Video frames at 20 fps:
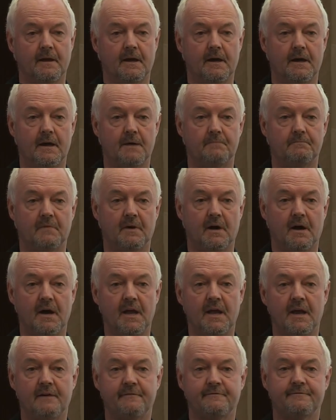
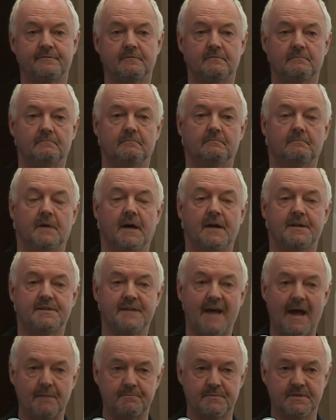I have
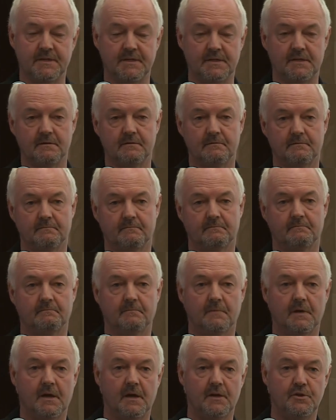adapted
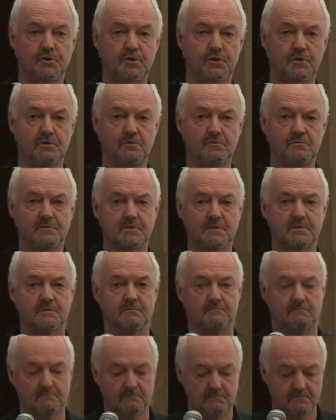and used
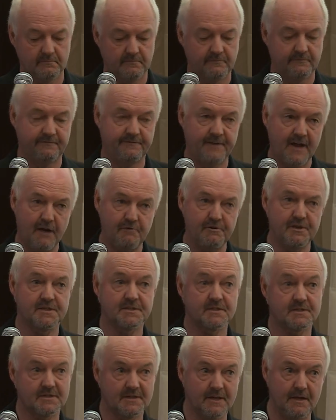various
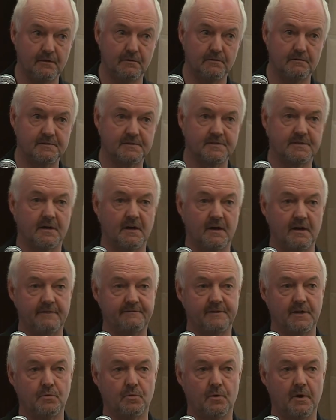skills that
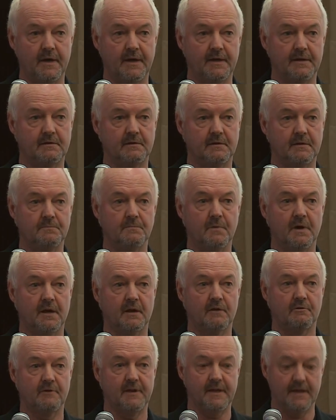I've acquired in my
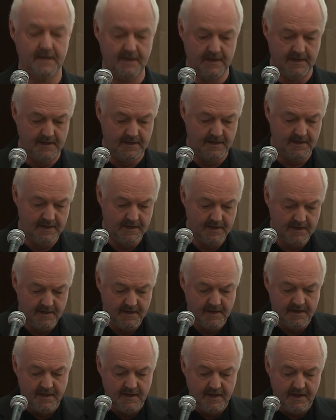career.
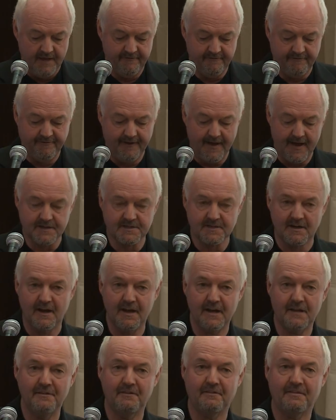In fact,
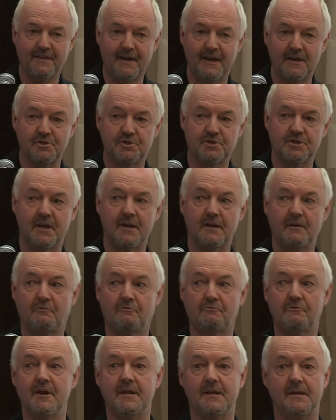I can thank Jane
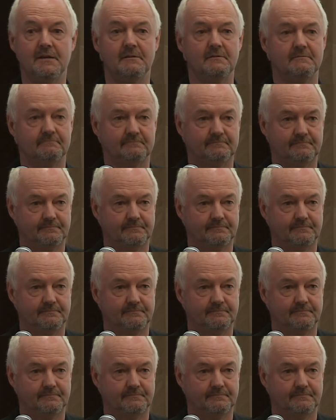Green,